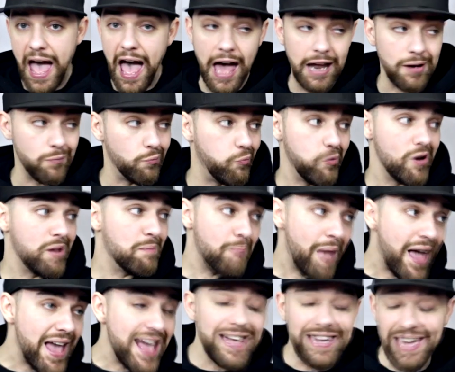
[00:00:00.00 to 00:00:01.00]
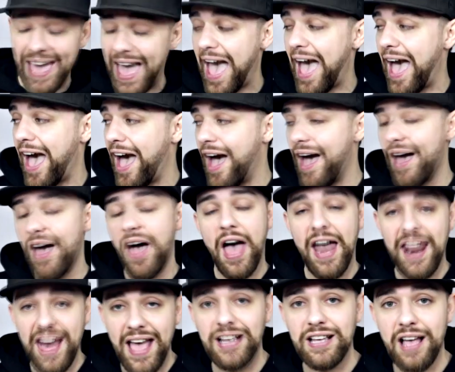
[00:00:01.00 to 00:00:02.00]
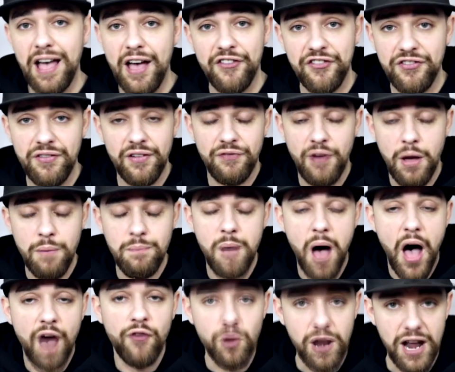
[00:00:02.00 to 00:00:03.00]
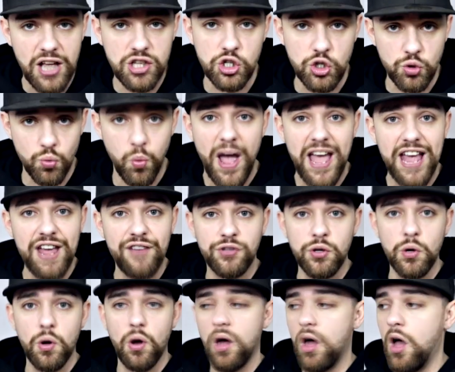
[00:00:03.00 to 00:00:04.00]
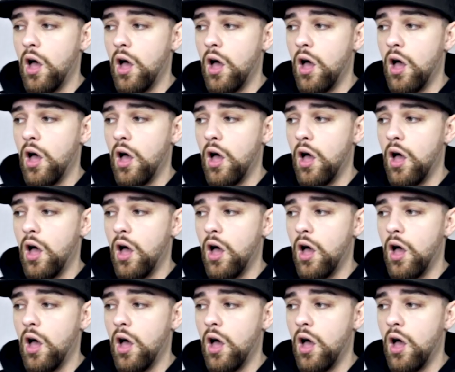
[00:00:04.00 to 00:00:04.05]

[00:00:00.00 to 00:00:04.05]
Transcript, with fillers: and we may get a, a, a Marvel Legends wave to